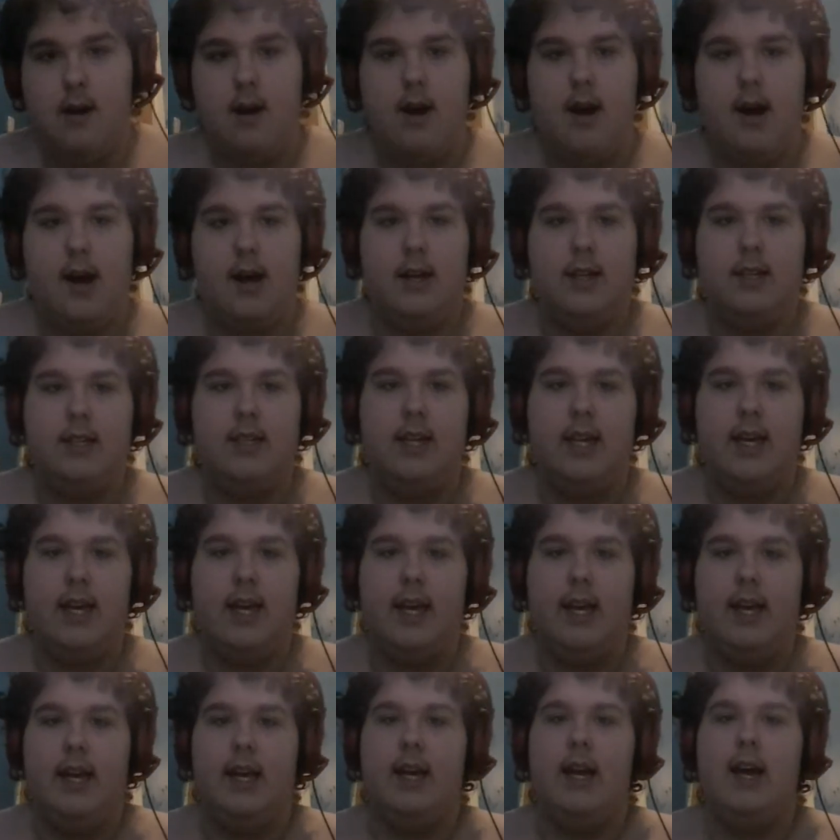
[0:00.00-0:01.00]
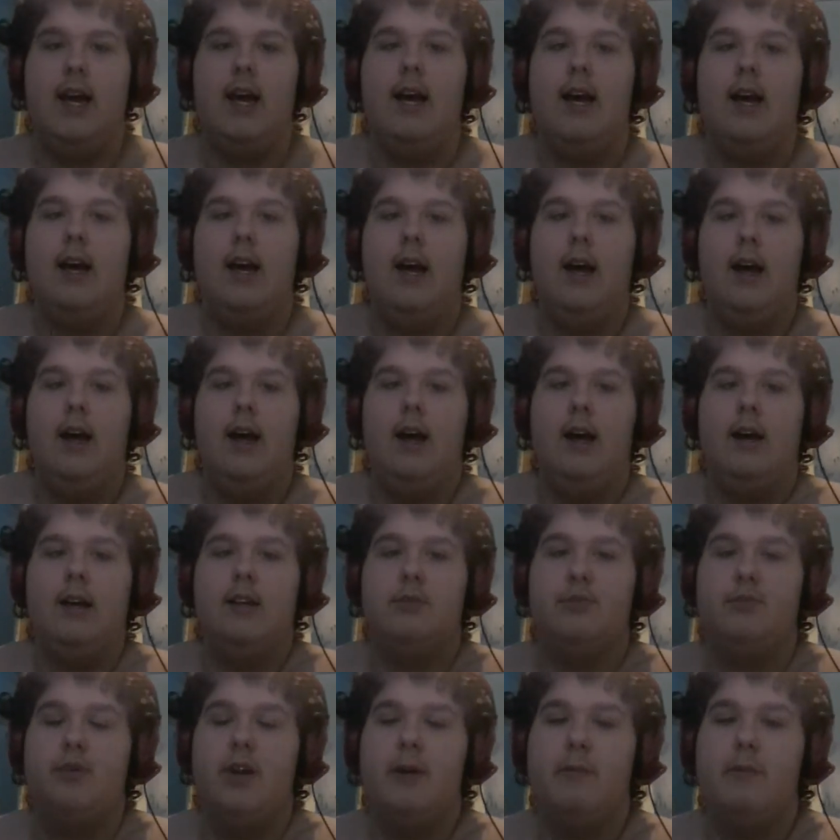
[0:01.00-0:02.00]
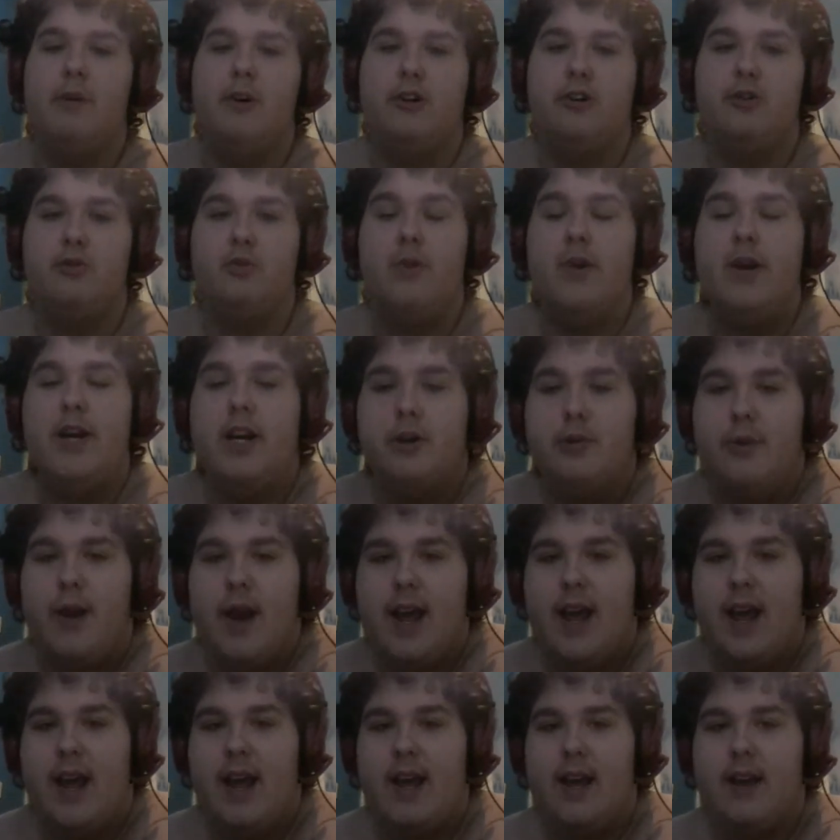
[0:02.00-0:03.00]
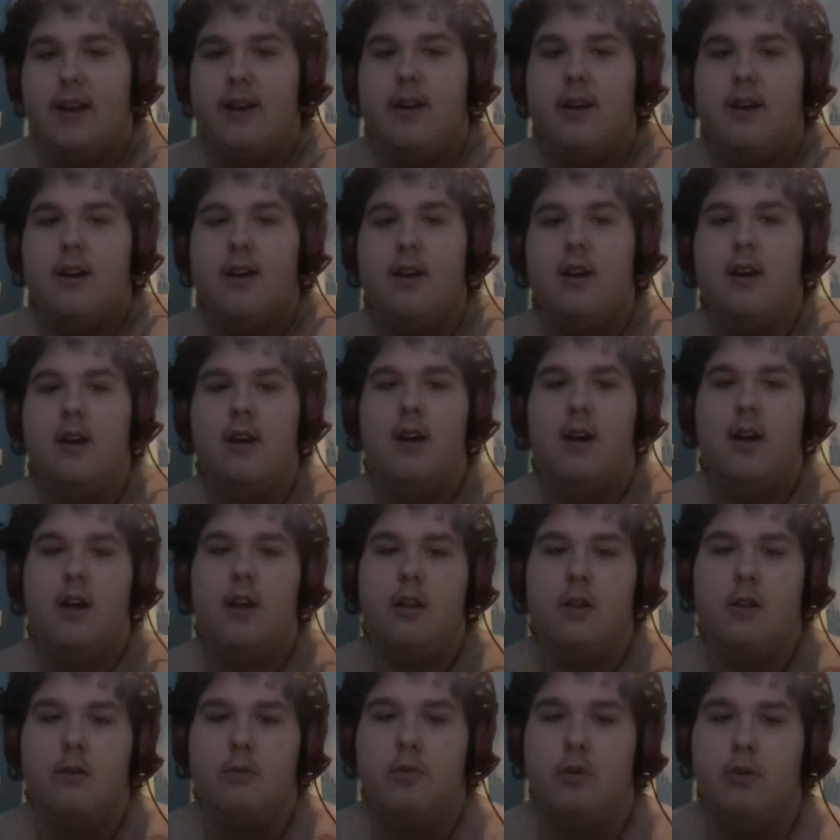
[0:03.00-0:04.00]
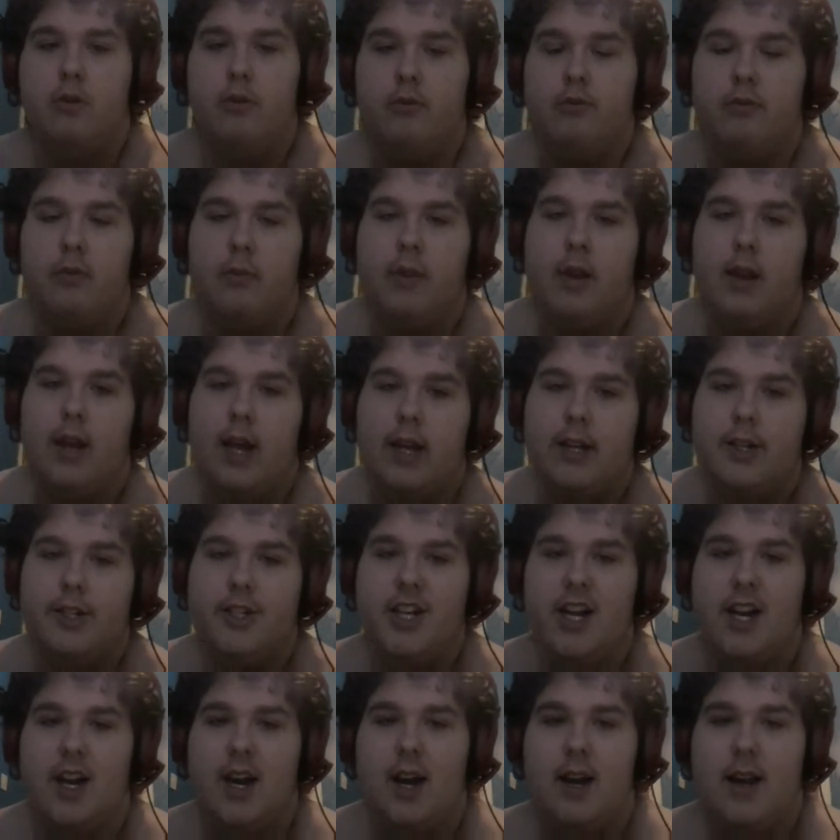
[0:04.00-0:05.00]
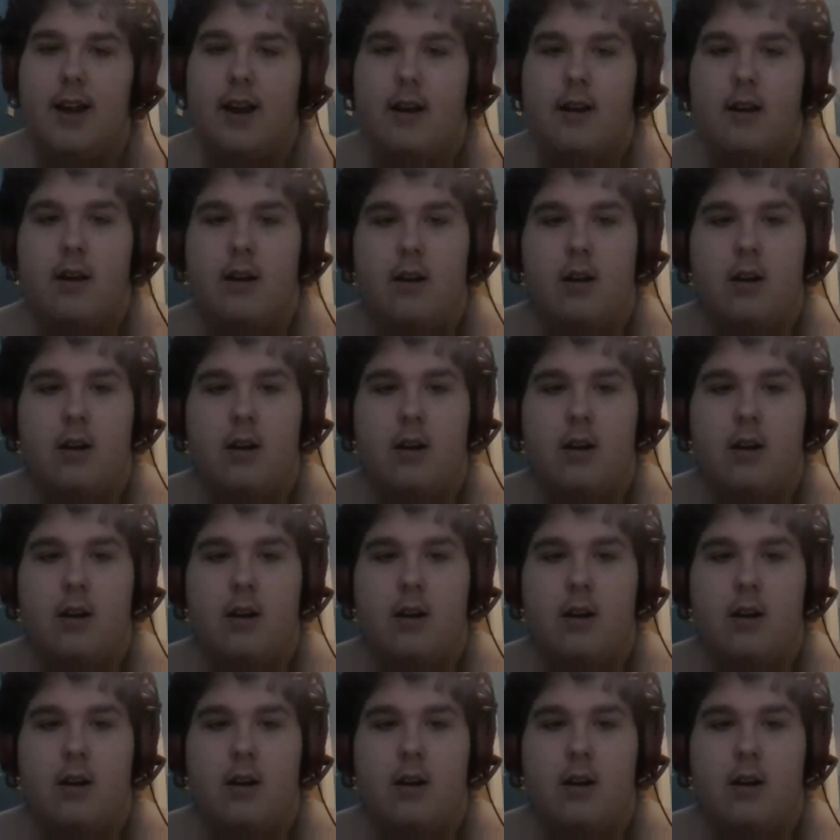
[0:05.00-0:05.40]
as he has pretty much recreated the room from The Last Jedi.